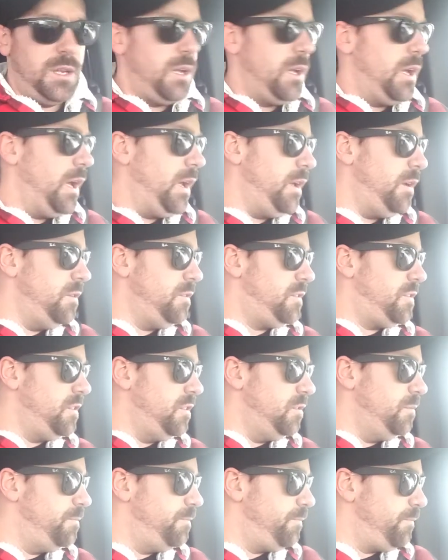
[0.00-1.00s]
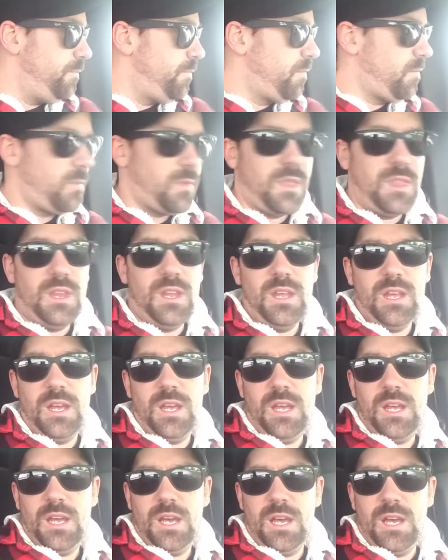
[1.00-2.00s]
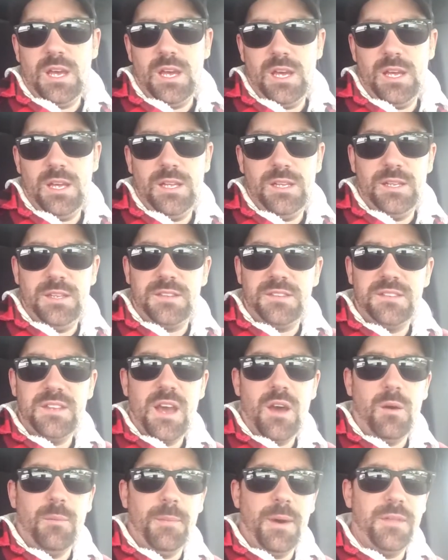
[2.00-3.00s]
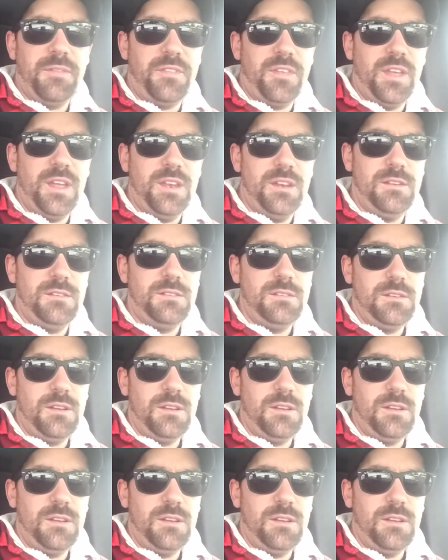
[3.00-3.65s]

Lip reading: Hey YouTube, it's now a month in